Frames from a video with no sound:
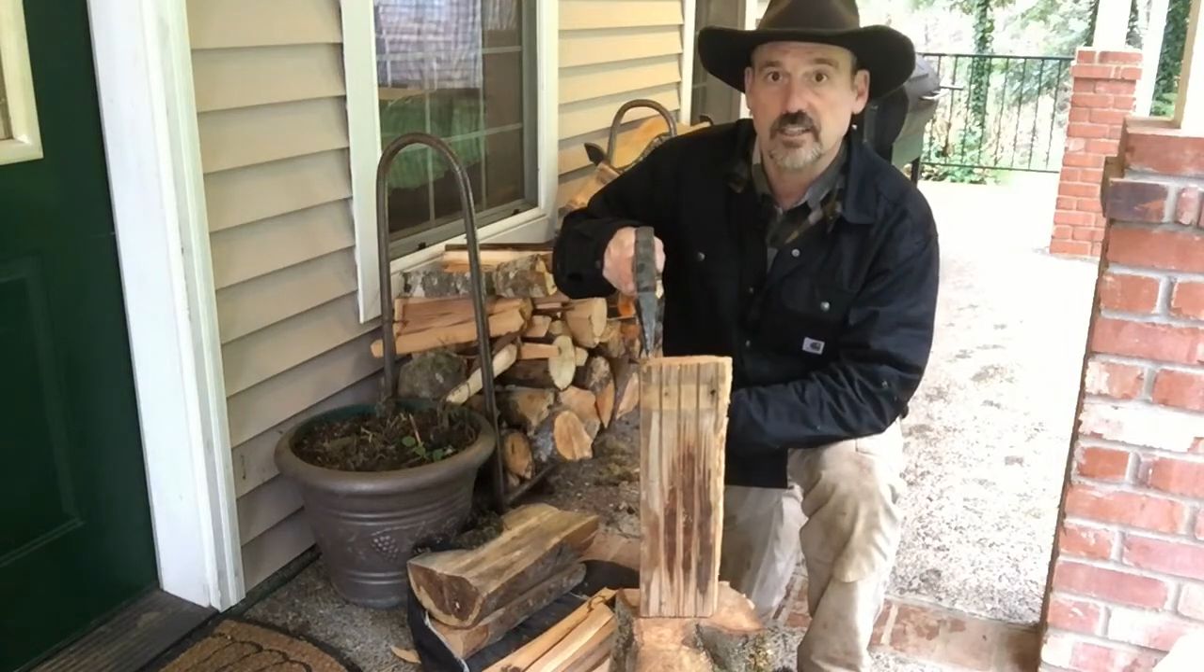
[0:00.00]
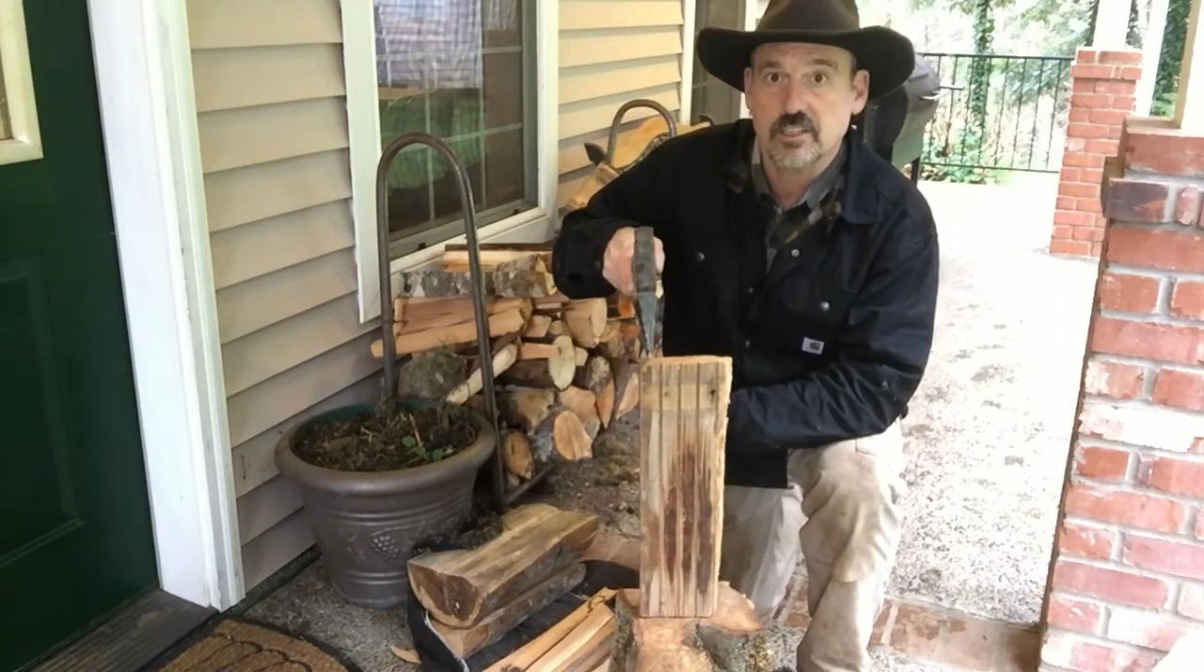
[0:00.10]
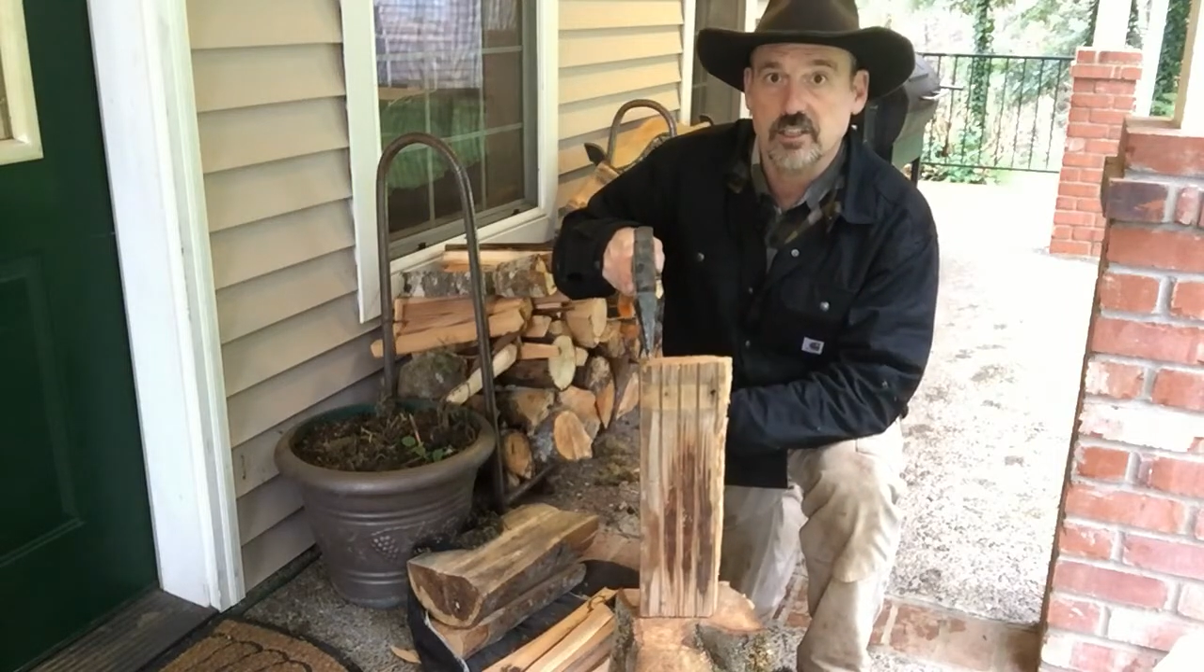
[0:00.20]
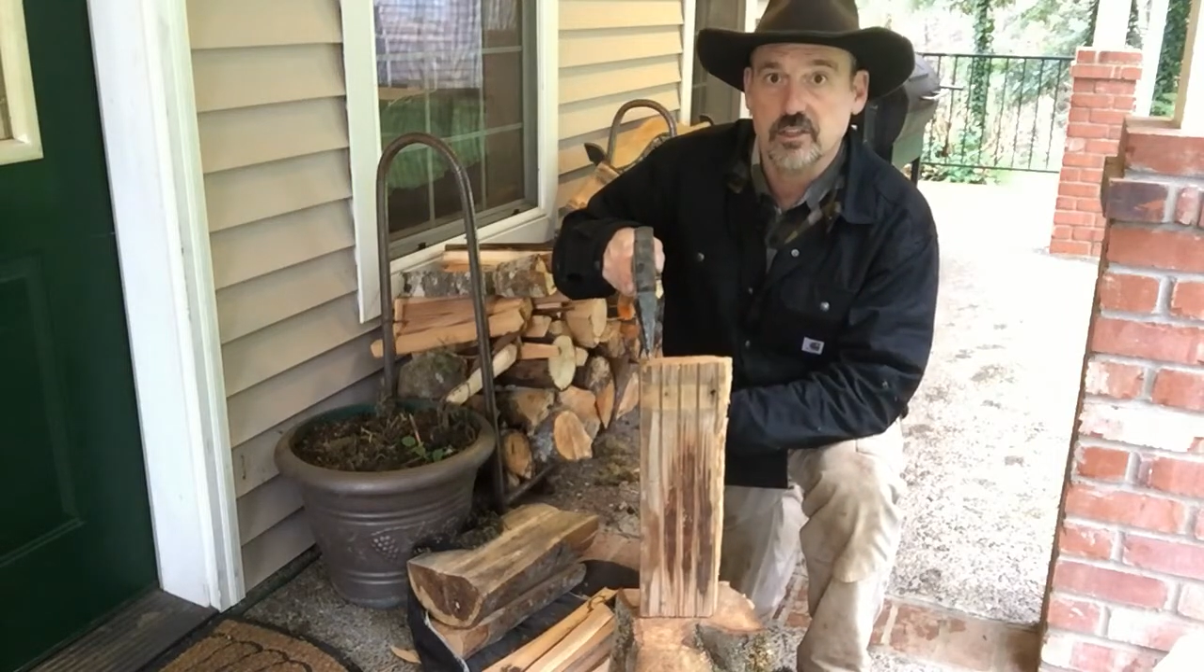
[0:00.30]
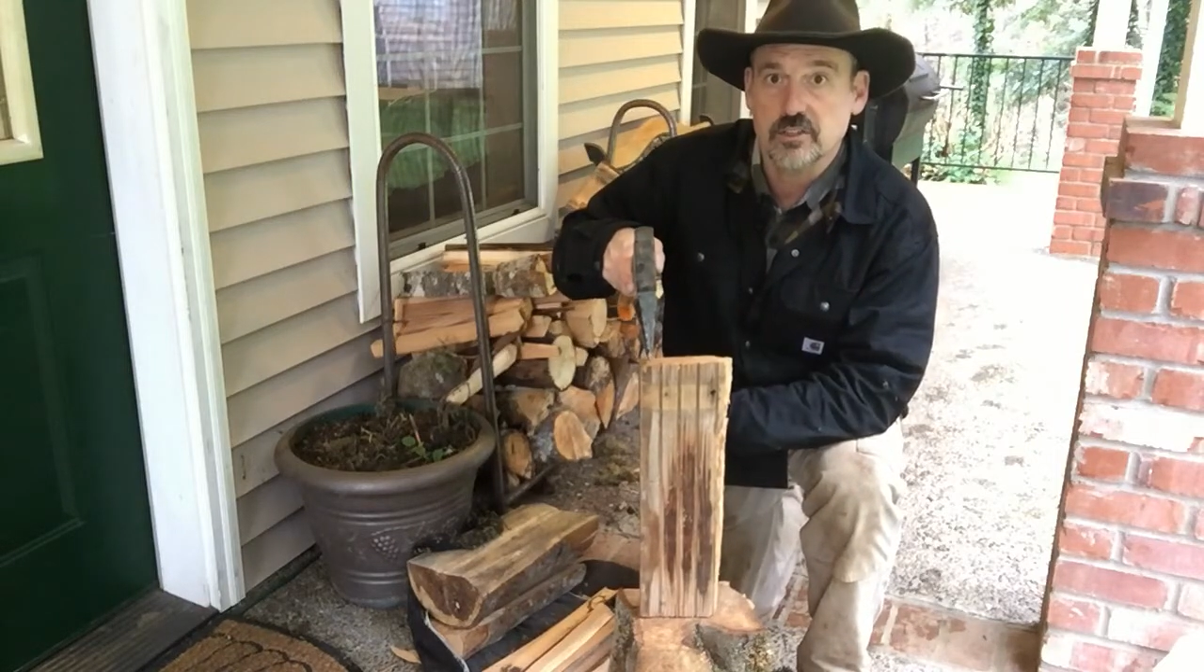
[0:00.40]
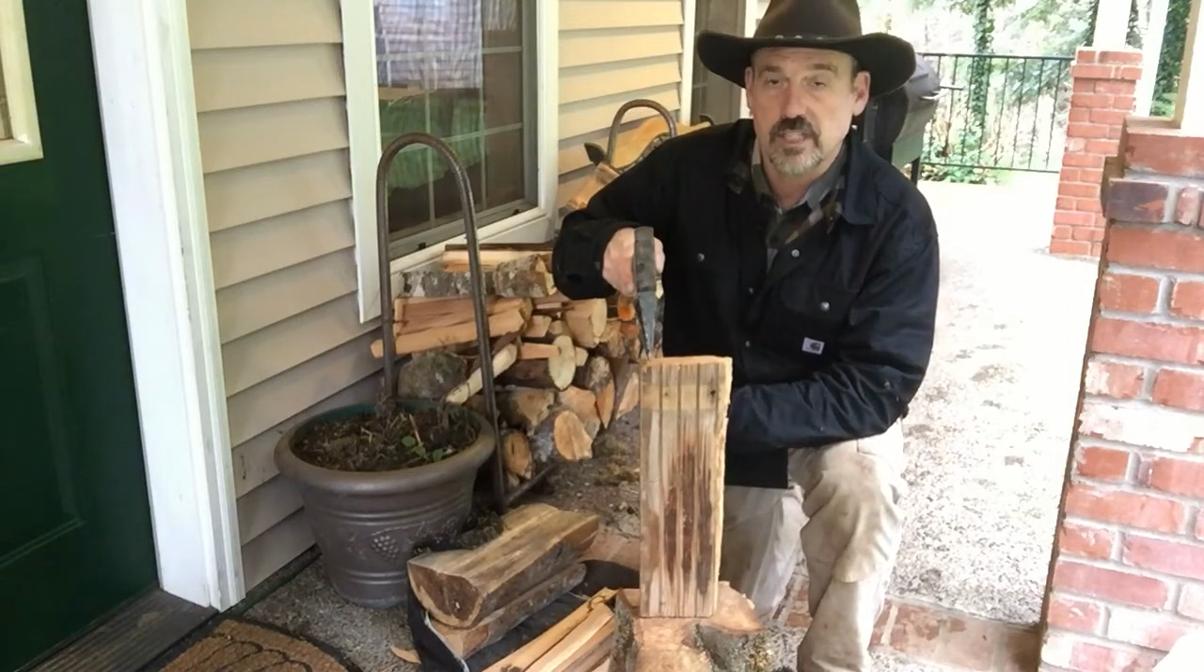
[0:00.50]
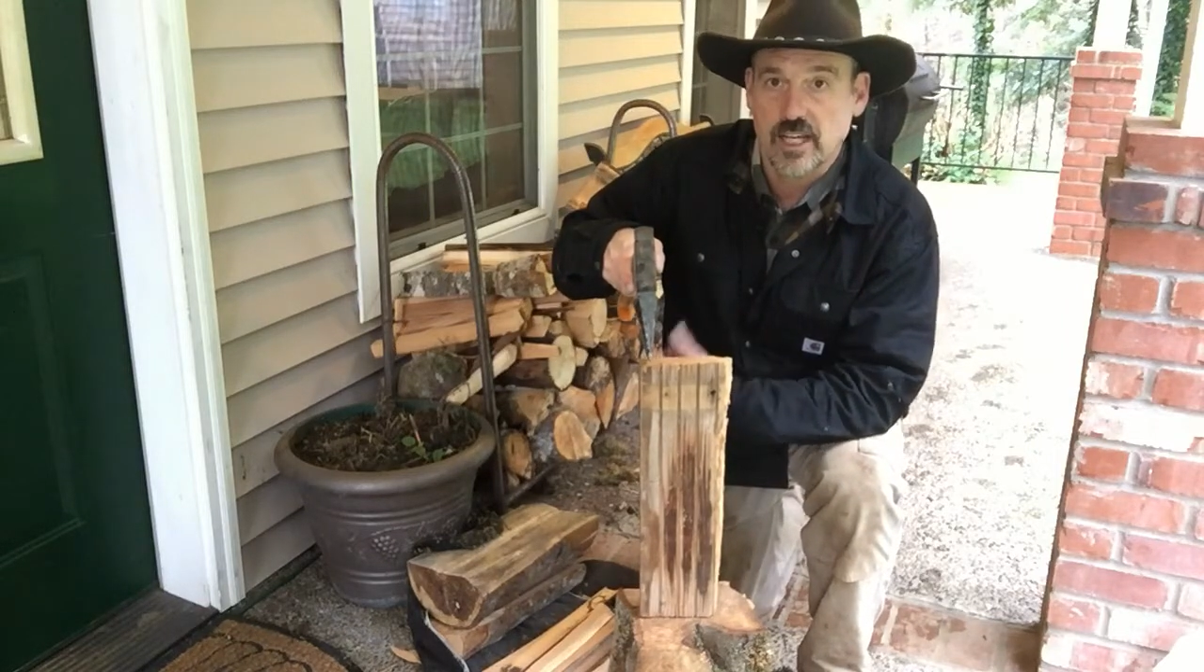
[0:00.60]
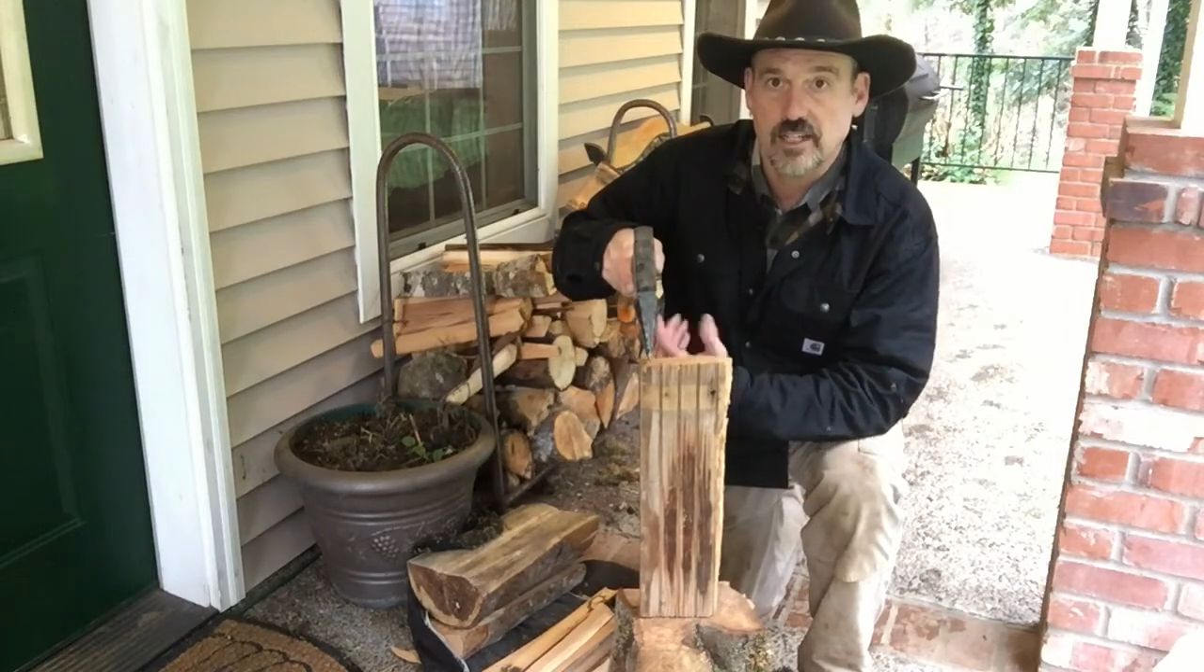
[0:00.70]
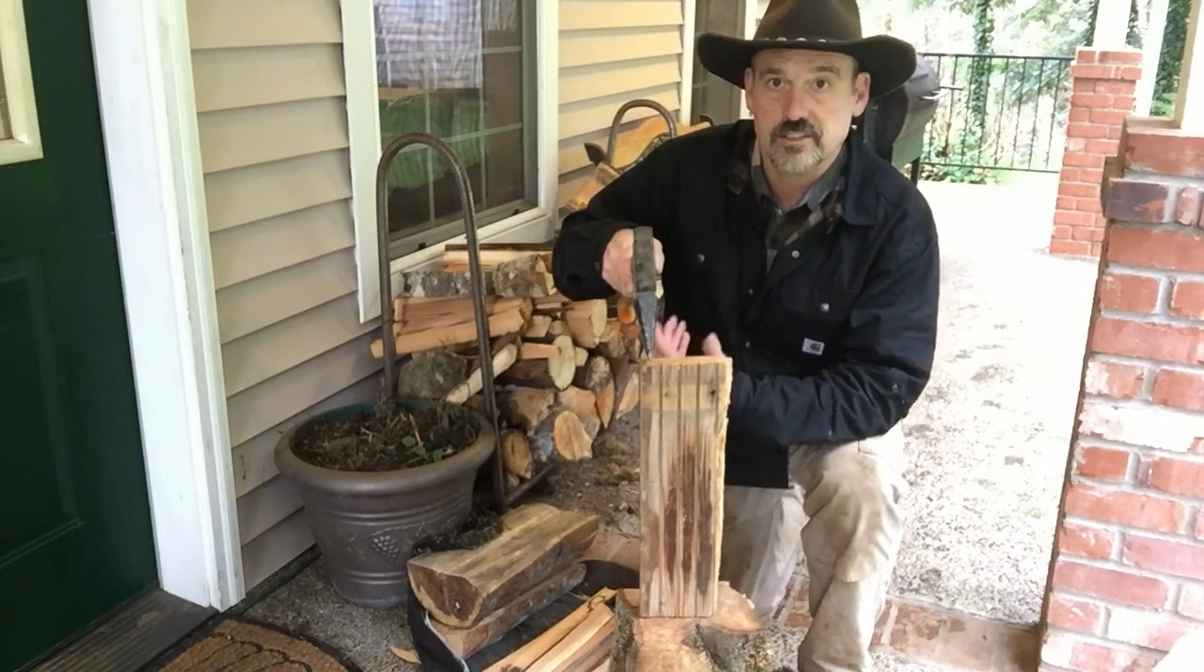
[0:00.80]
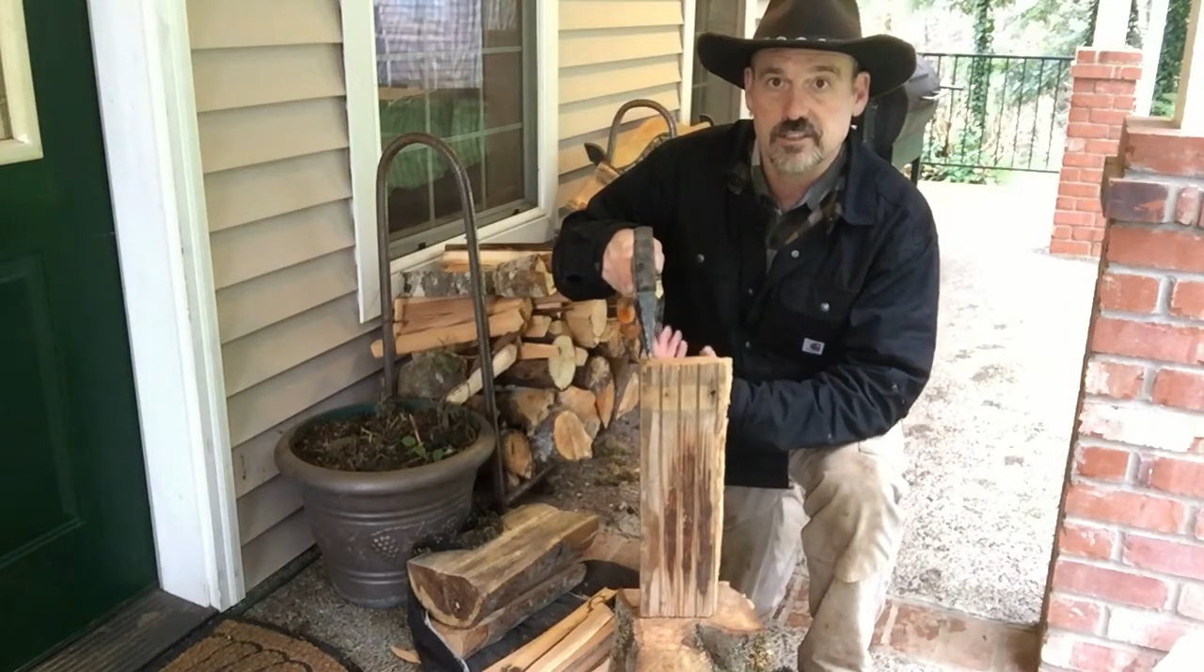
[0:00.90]
to use
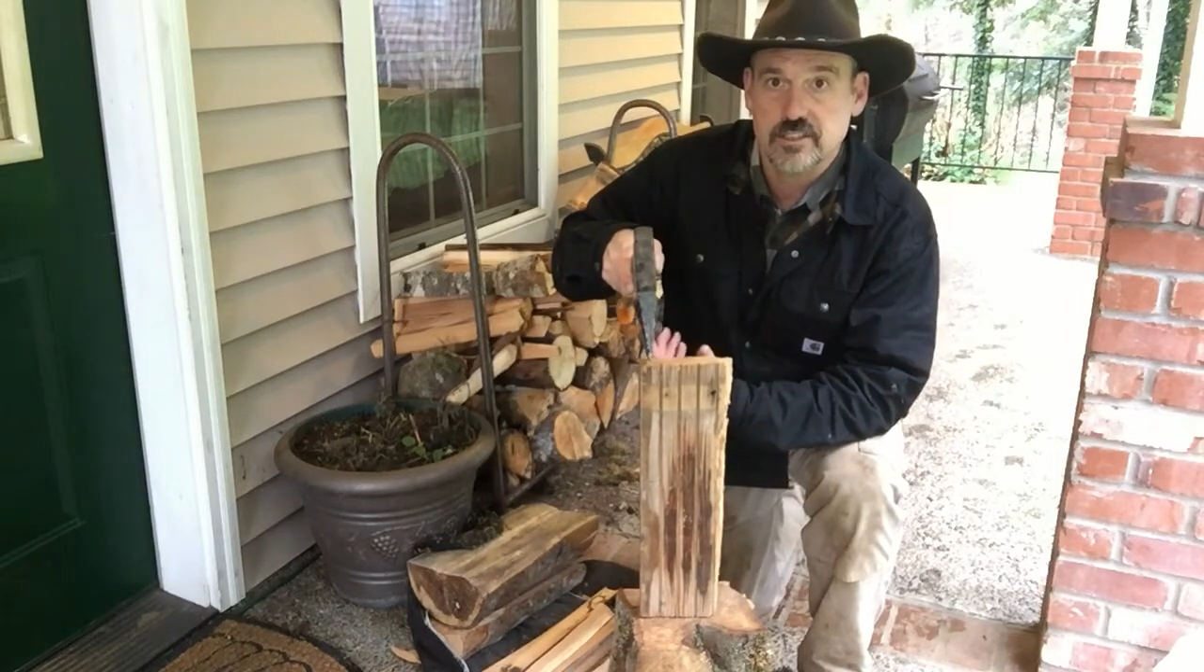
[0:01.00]
as